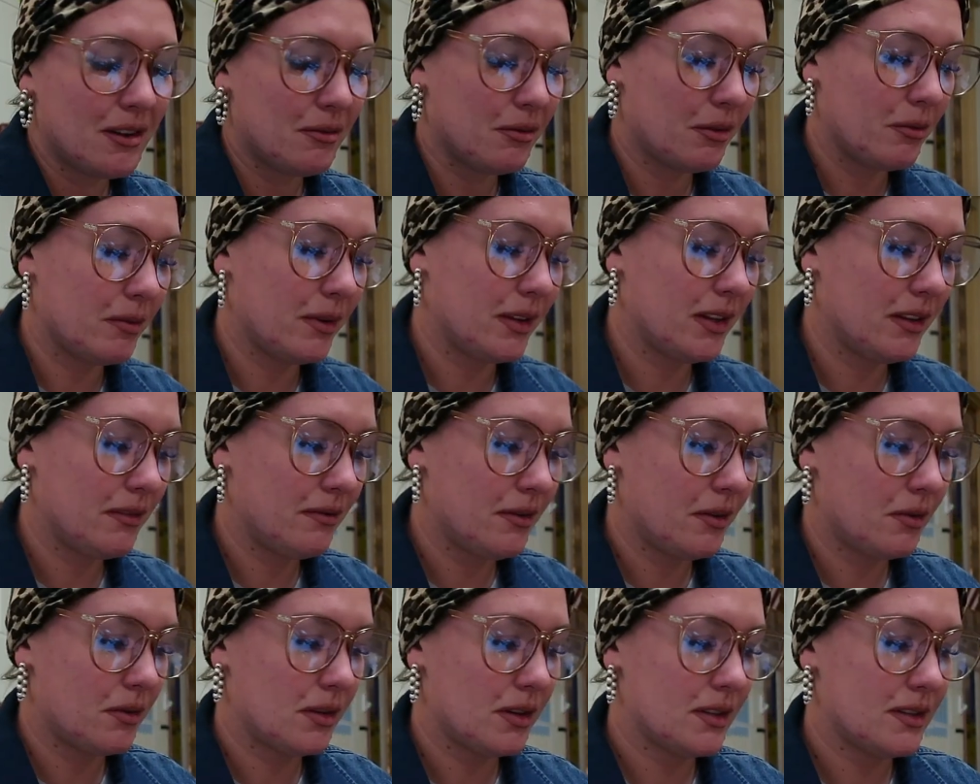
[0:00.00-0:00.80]
We're really
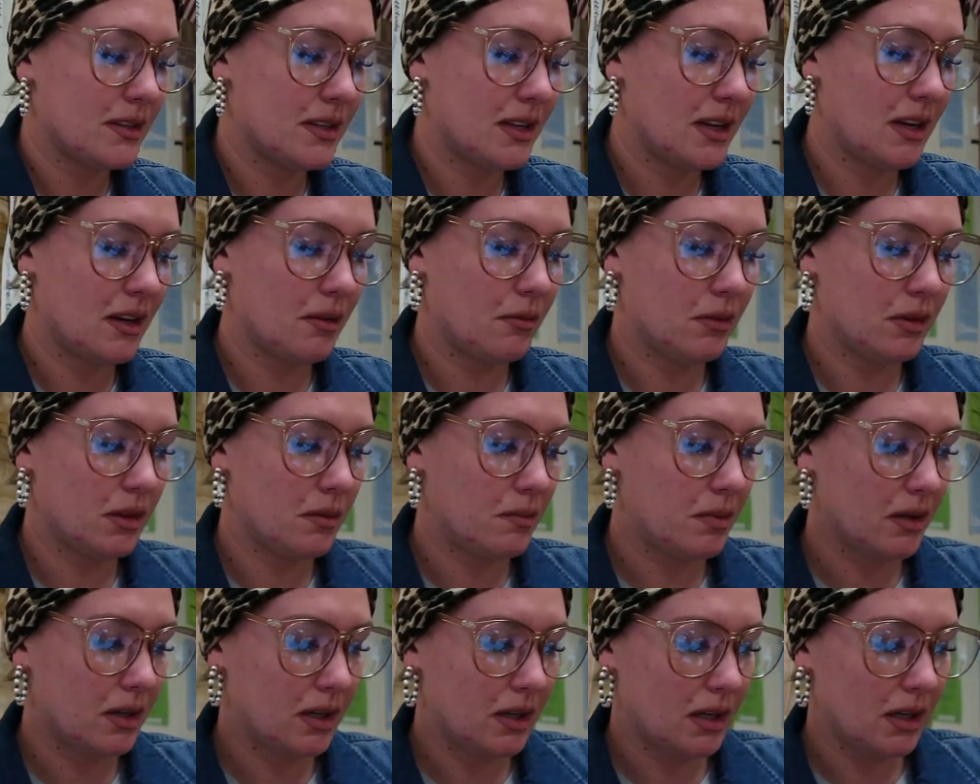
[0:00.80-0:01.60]
focusing with the
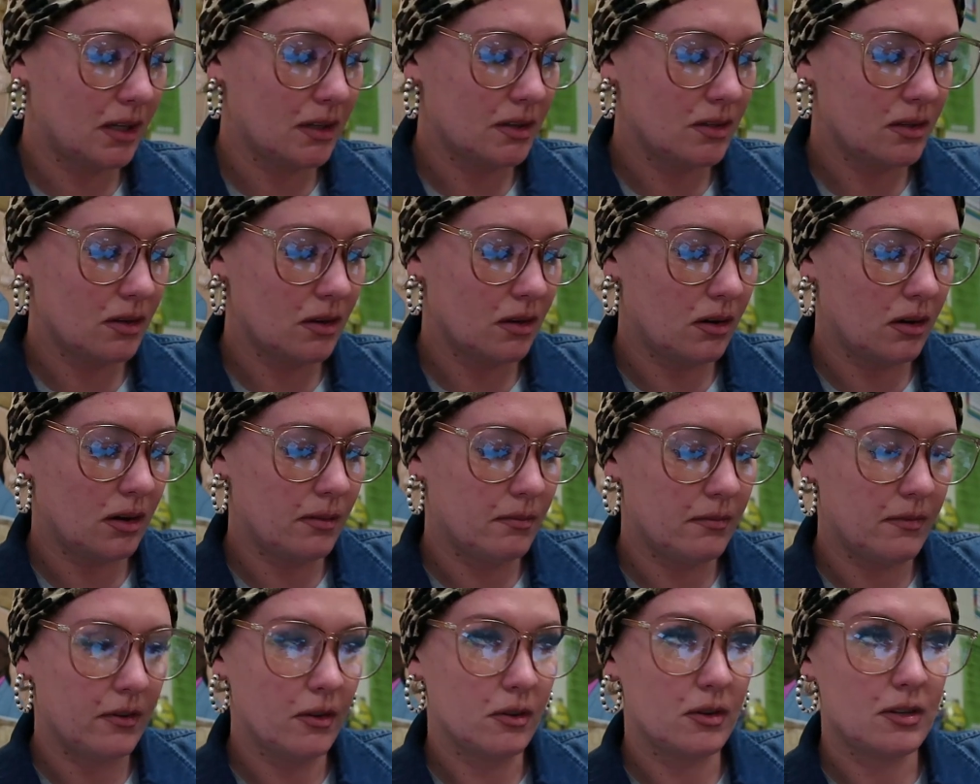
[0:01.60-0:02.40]
big kids
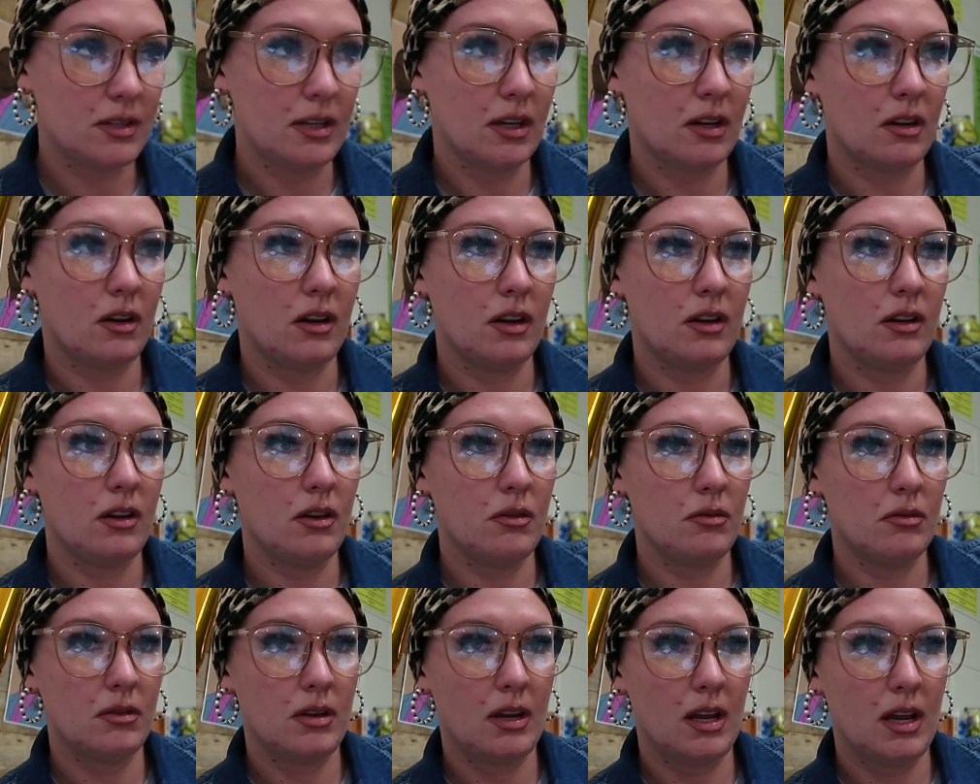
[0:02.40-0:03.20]
on focusing on
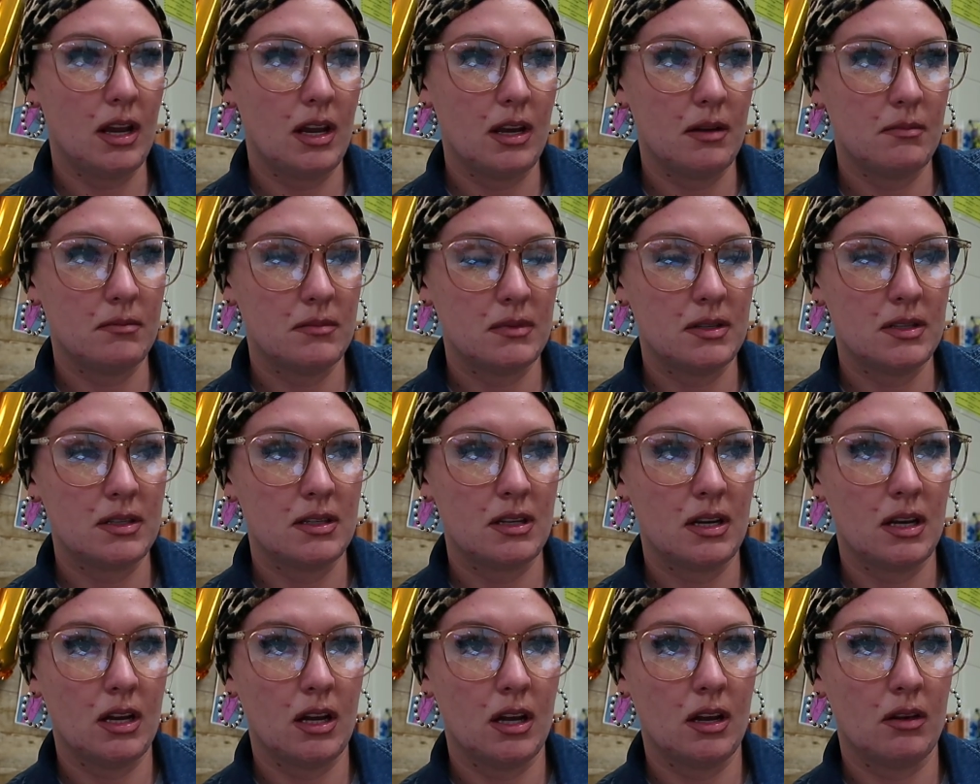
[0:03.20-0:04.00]
note
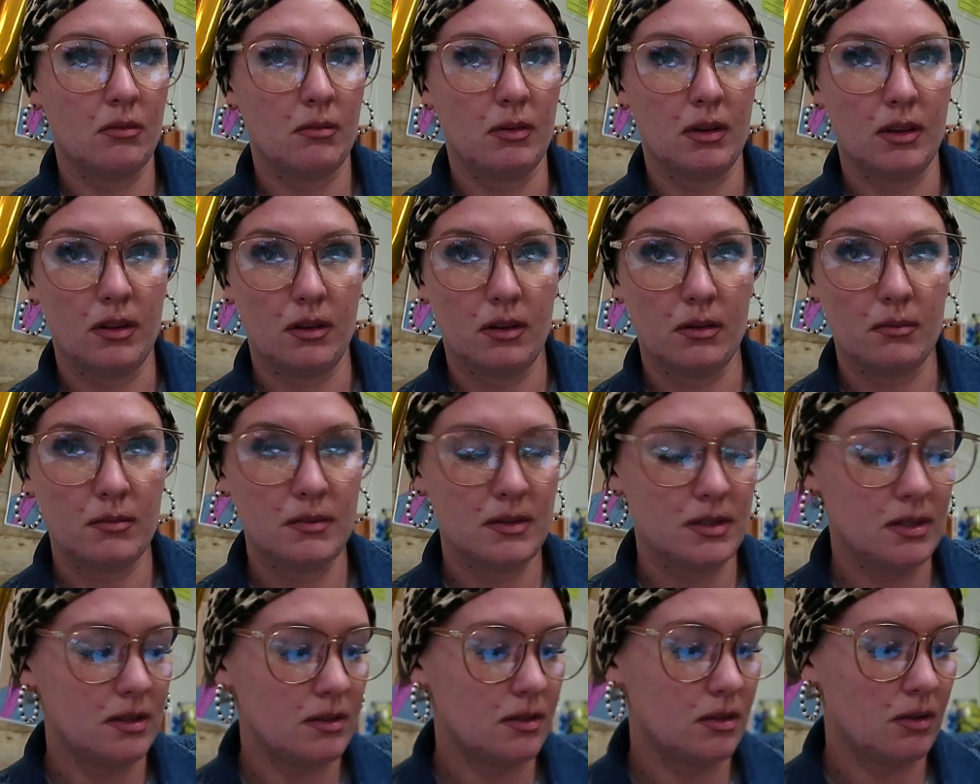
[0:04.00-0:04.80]
names and
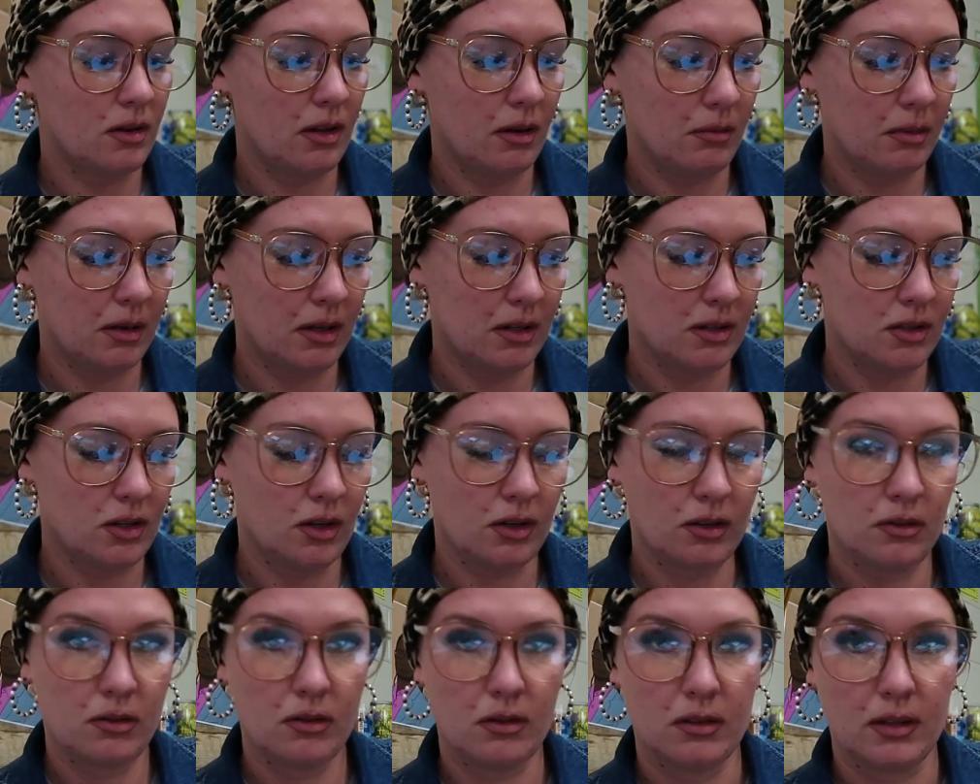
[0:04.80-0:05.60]
rhythms so that we can
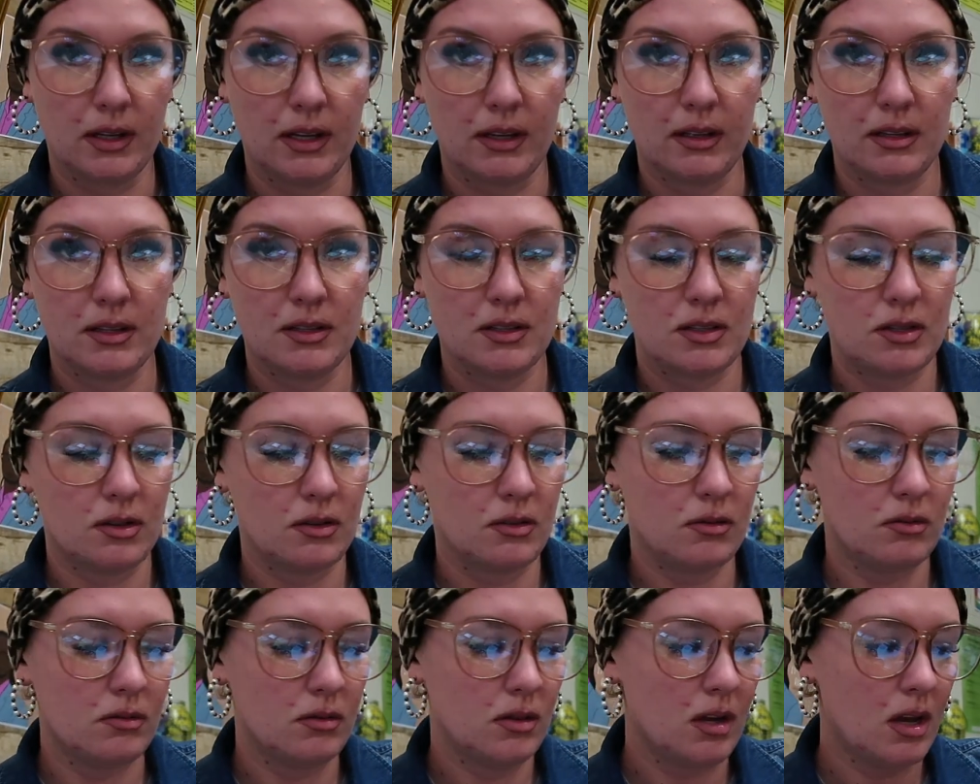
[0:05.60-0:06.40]
start ukuleles
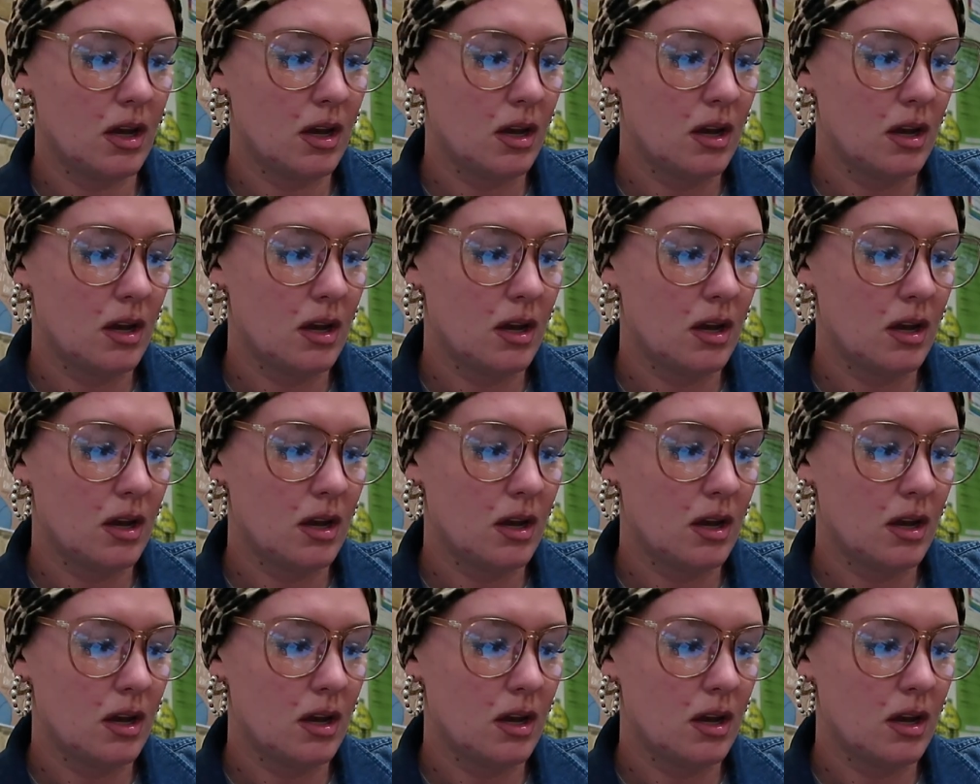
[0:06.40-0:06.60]
soon.